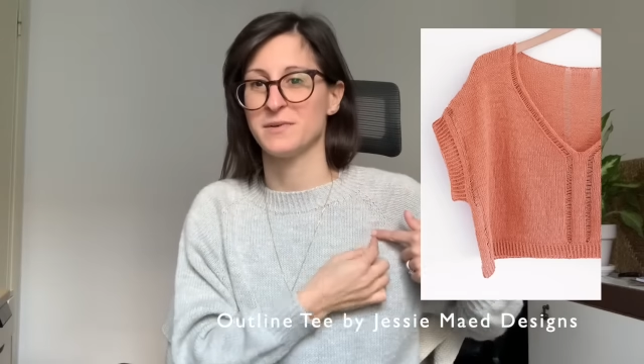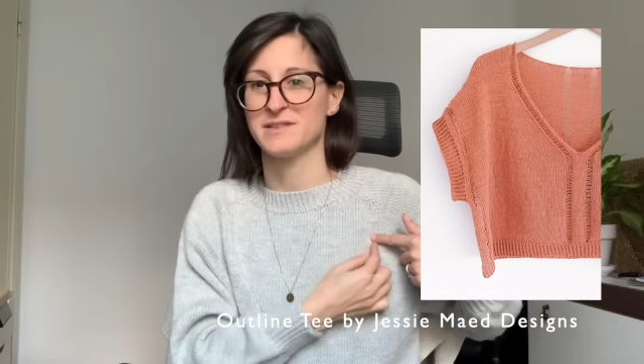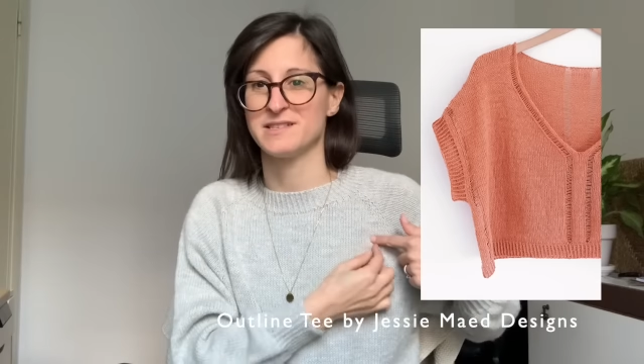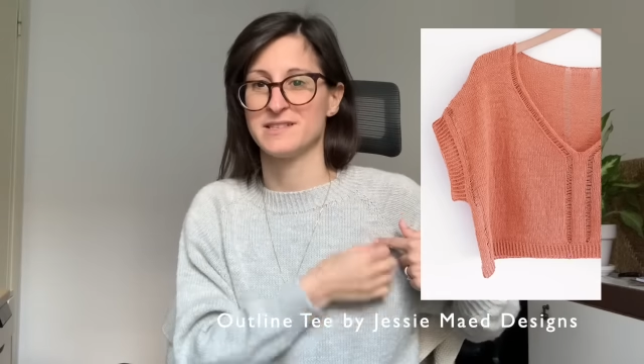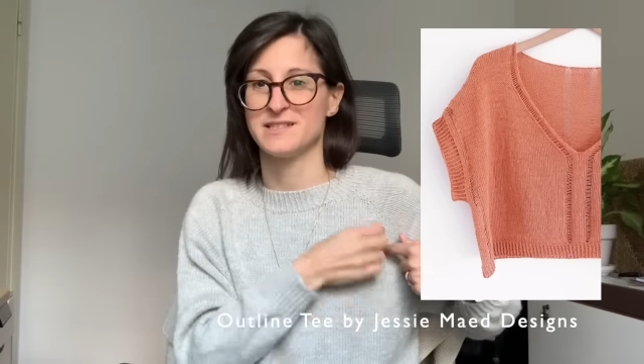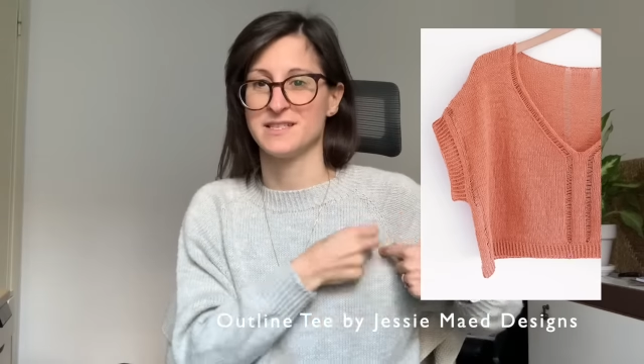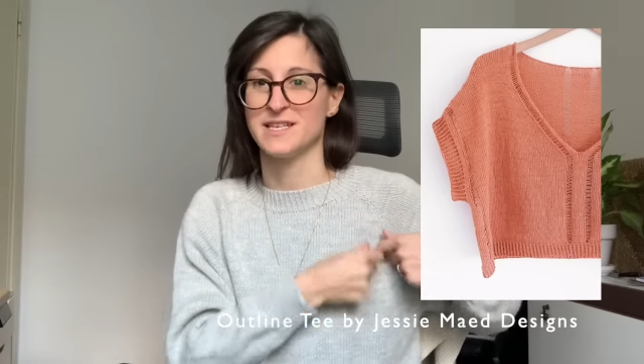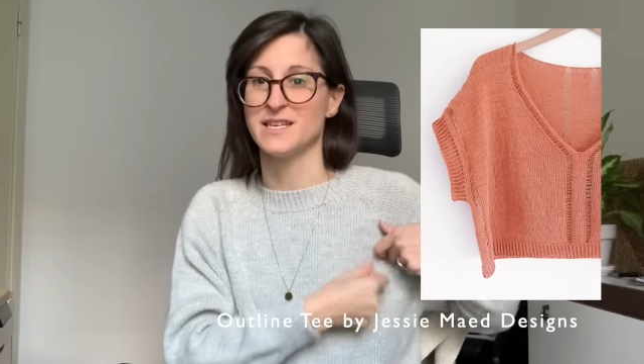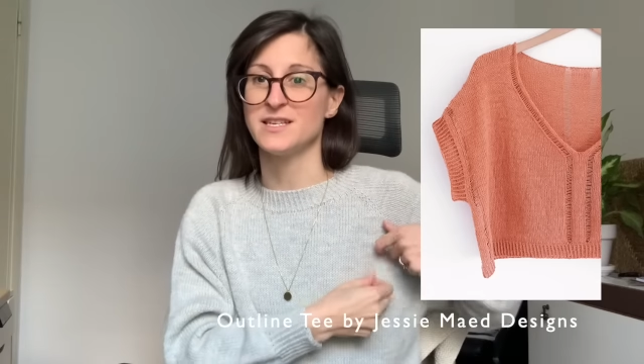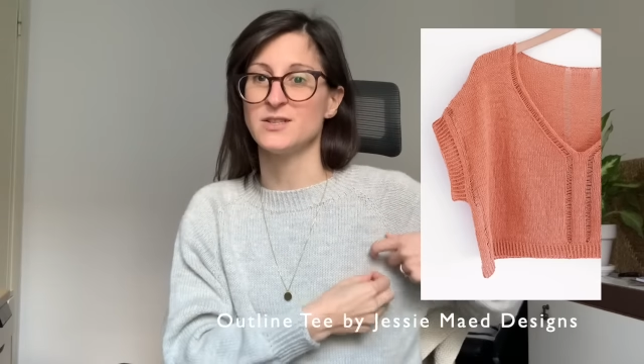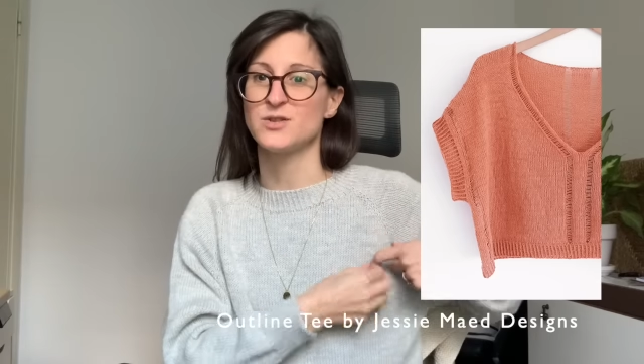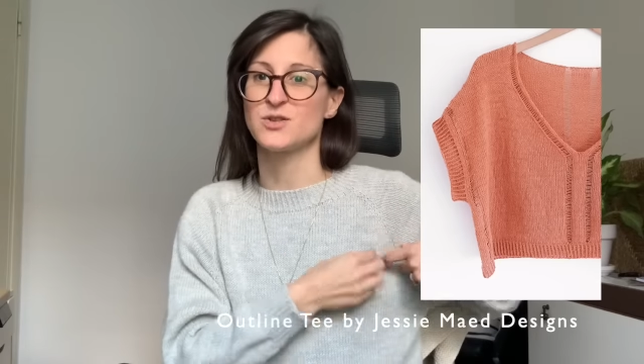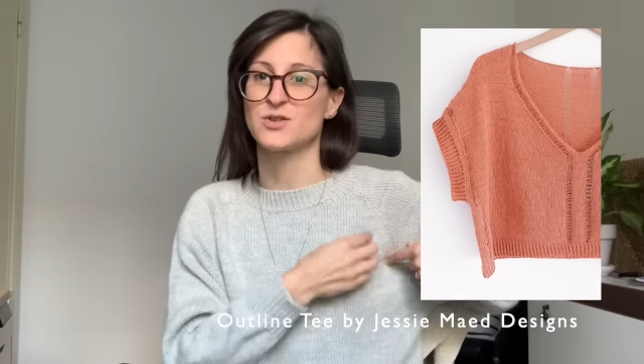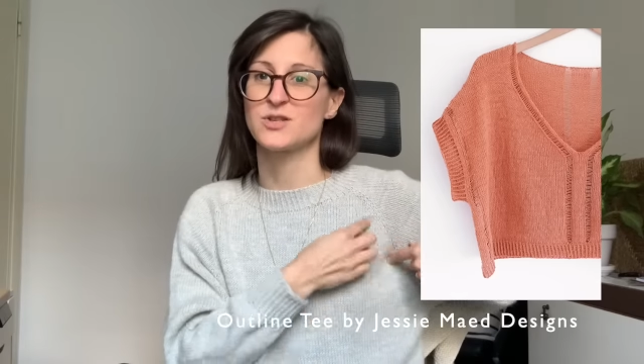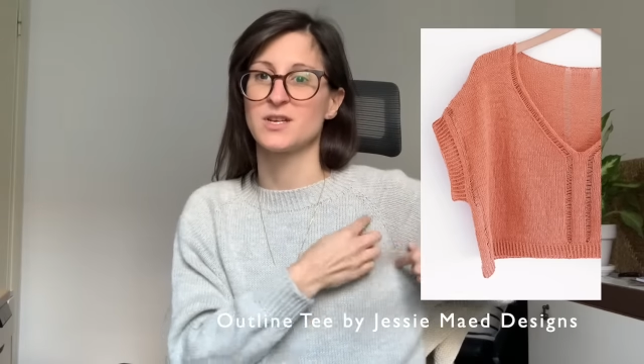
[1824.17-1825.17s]
a
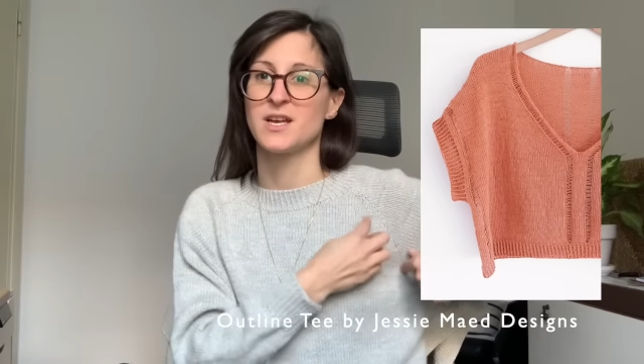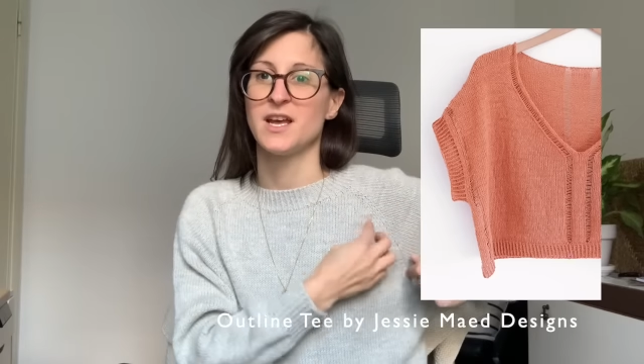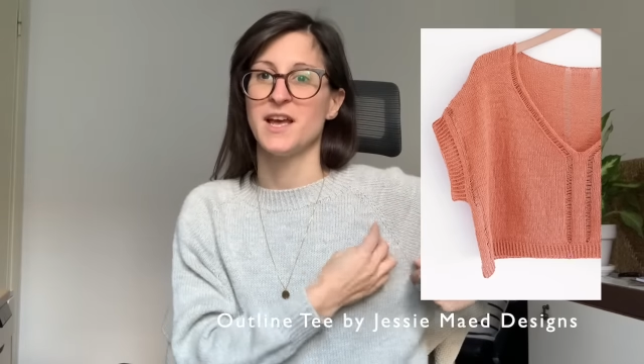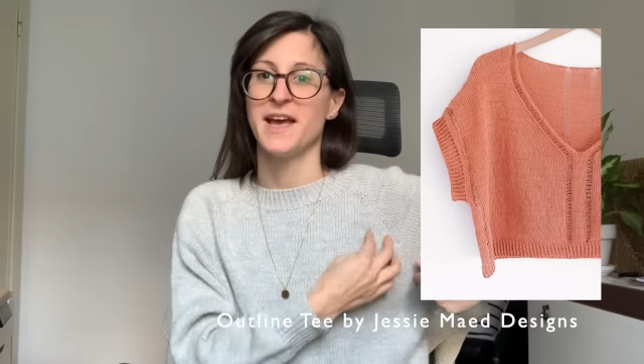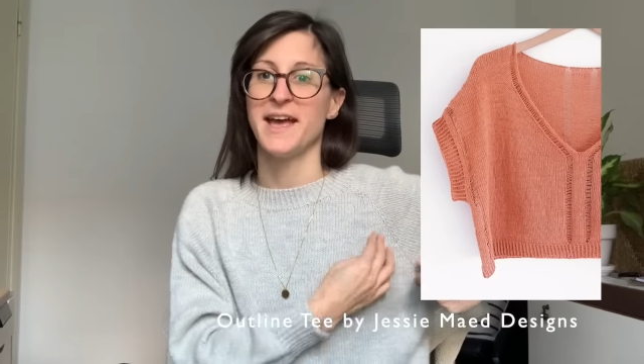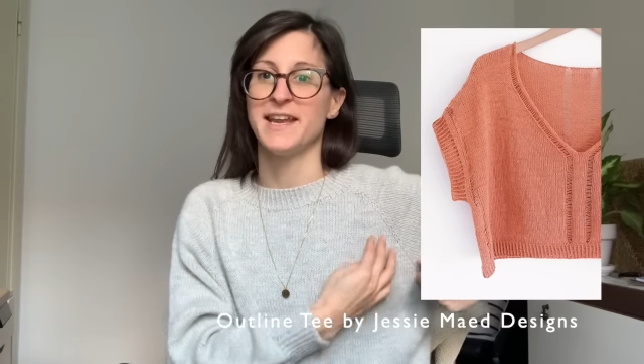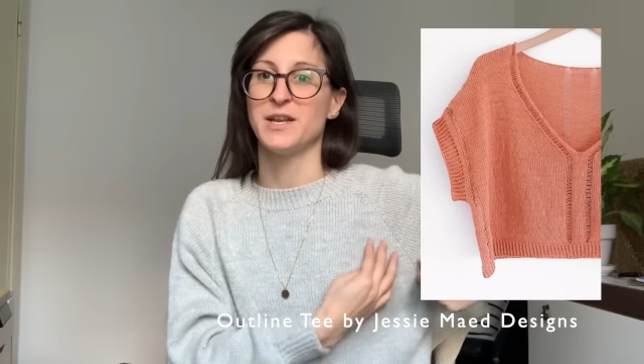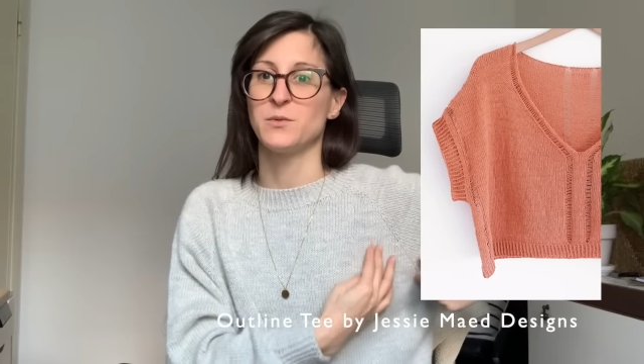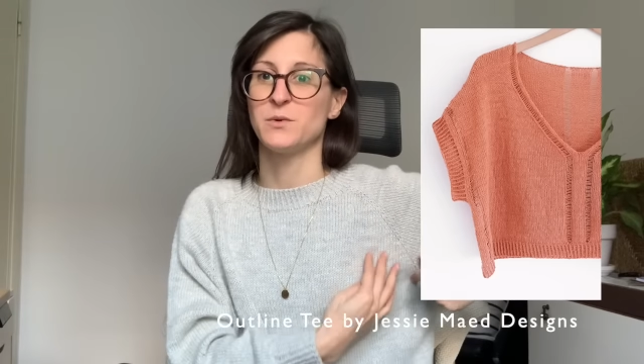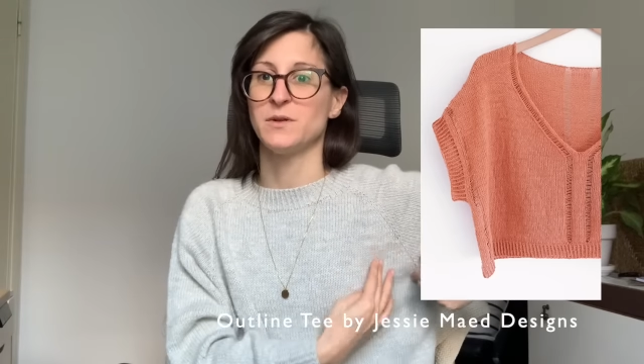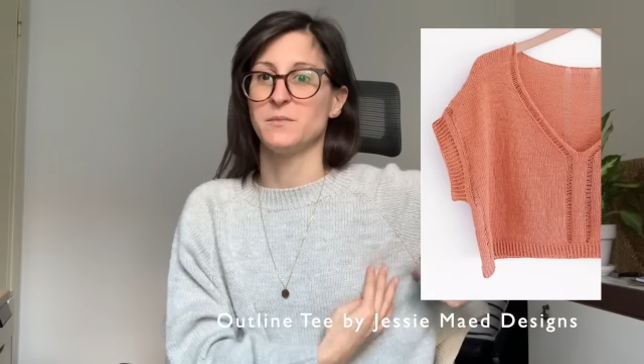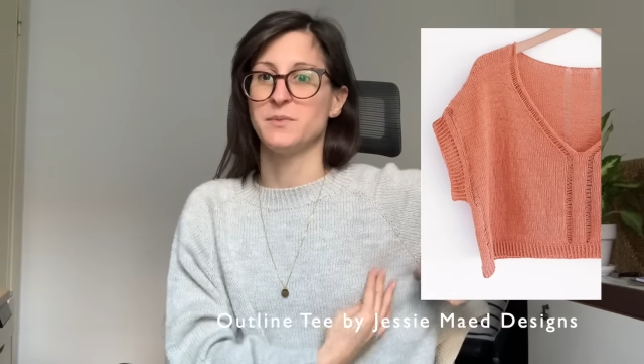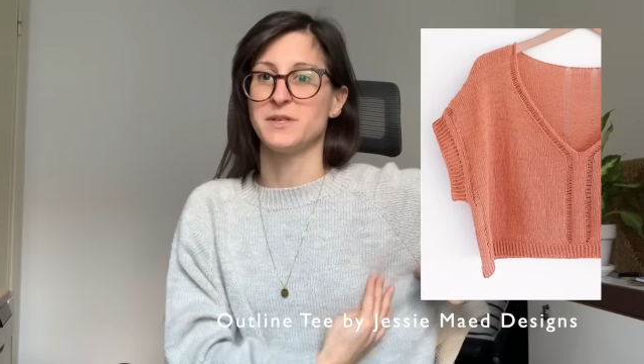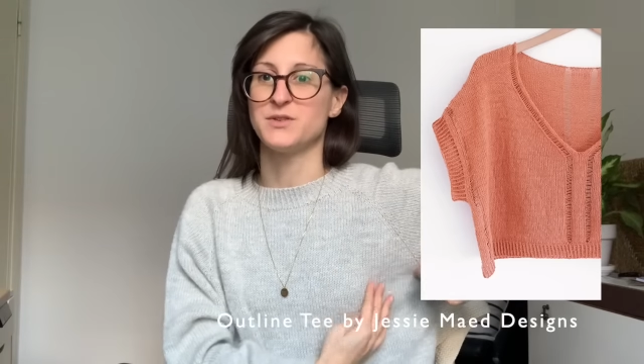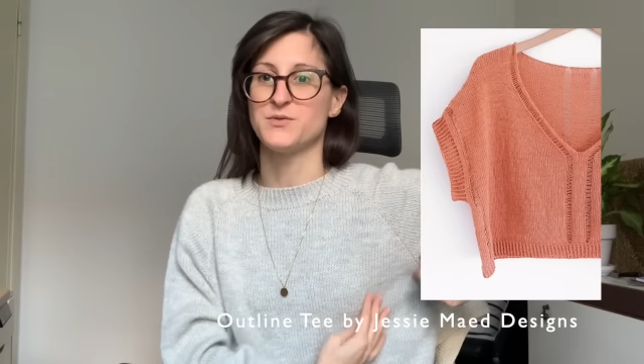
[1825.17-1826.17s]
stitch, and it will
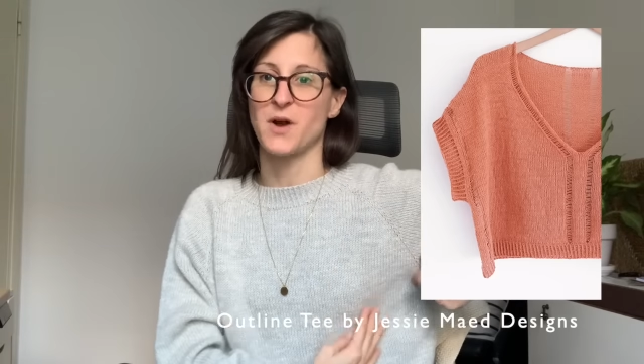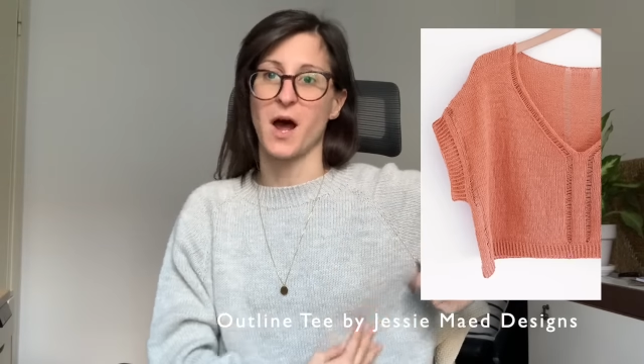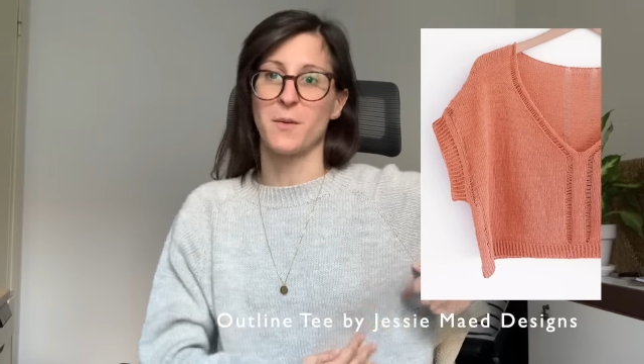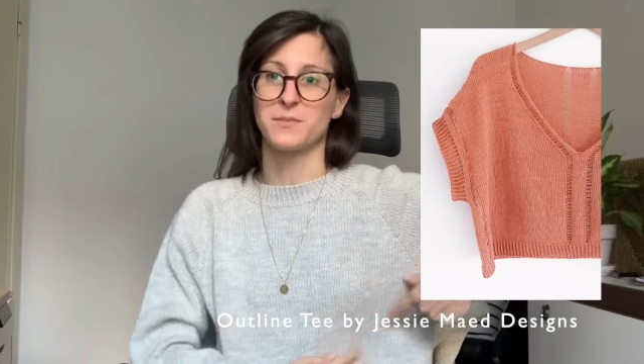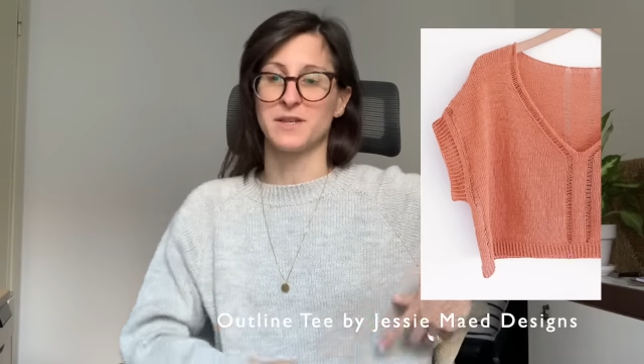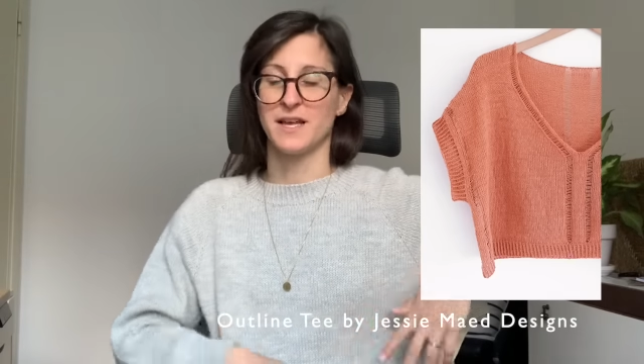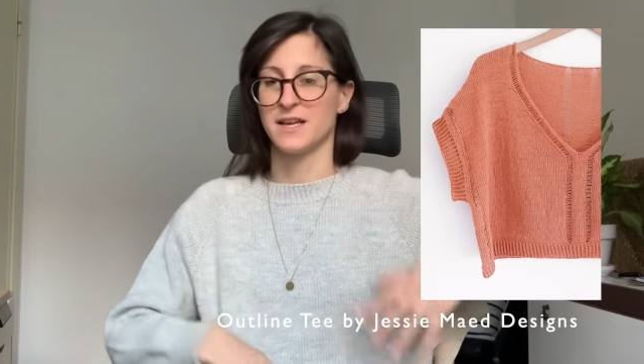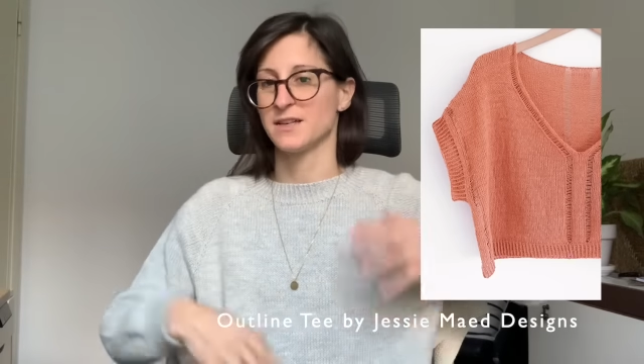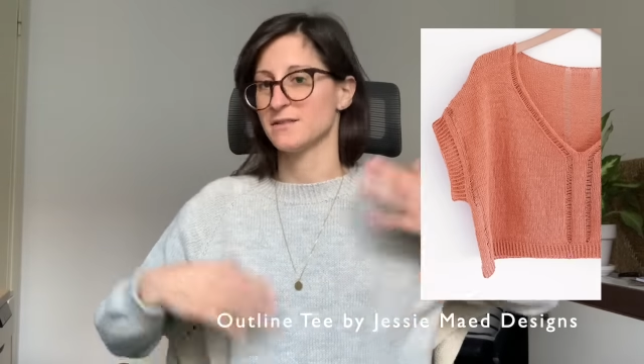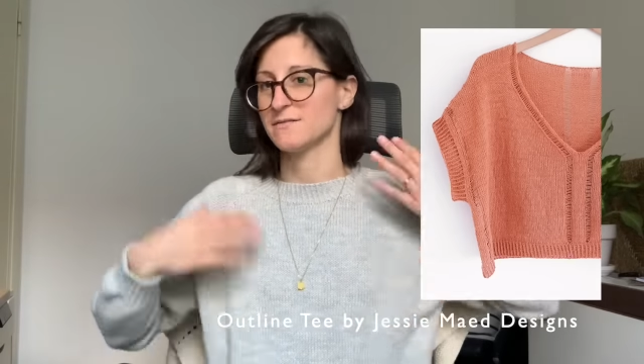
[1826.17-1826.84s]
be dropped like